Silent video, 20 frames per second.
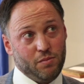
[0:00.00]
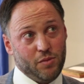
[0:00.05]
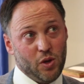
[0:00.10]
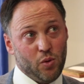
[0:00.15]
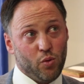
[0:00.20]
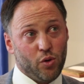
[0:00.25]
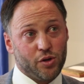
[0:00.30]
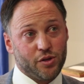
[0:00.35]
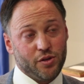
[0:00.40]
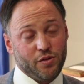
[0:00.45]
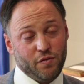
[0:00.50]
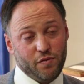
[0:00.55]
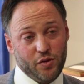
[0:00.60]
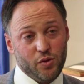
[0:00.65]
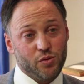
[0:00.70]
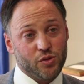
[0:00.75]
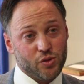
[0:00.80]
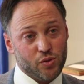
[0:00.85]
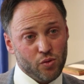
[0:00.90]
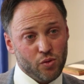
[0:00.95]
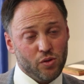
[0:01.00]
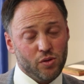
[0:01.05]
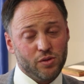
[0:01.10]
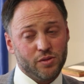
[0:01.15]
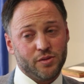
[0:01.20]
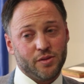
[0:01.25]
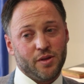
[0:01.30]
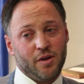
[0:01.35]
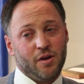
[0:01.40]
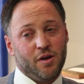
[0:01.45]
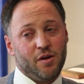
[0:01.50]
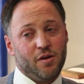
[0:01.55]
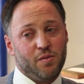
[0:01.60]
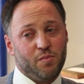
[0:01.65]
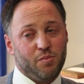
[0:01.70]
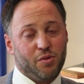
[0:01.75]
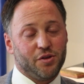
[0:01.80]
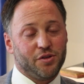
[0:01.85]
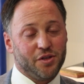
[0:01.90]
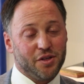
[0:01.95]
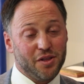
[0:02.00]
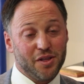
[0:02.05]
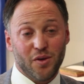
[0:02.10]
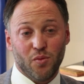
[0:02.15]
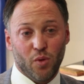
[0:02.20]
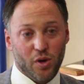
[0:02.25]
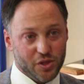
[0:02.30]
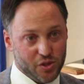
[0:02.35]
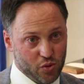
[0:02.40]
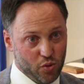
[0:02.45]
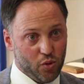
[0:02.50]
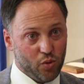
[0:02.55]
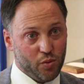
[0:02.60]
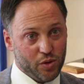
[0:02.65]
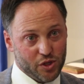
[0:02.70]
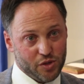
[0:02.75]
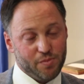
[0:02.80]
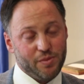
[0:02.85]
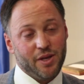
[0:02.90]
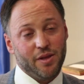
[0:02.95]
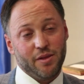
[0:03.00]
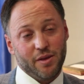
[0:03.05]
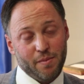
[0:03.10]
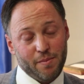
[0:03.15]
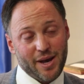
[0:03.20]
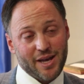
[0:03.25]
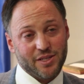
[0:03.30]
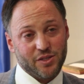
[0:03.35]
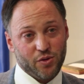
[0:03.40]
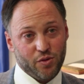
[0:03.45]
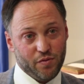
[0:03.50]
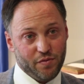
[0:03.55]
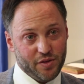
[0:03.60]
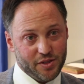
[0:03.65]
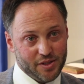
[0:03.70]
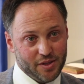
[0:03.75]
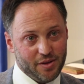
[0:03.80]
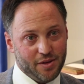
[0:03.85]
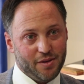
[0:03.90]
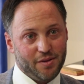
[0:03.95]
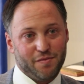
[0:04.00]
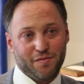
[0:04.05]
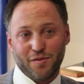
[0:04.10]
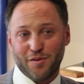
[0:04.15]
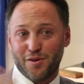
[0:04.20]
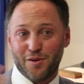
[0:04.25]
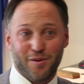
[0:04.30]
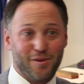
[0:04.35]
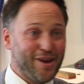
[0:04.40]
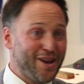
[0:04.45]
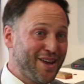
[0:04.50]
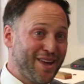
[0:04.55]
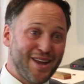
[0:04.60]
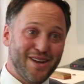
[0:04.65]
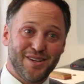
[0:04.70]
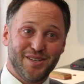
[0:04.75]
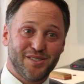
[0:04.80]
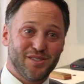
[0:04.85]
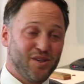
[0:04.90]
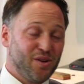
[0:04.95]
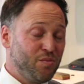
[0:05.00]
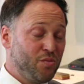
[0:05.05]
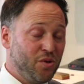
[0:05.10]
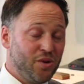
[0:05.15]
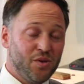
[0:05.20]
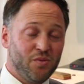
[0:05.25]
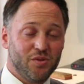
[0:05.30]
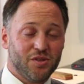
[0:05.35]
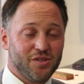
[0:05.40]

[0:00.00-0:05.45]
they worked in a few schools, particularly one school which me and the ambassador visited for their ending ceremony.